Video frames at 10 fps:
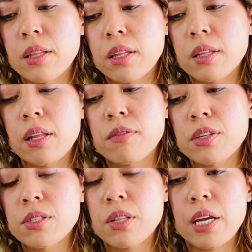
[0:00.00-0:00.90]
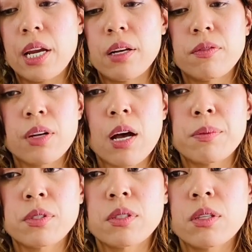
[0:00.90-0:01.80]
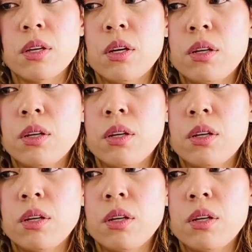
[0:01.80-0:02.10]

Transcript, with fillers: the lovers and the eight of cups.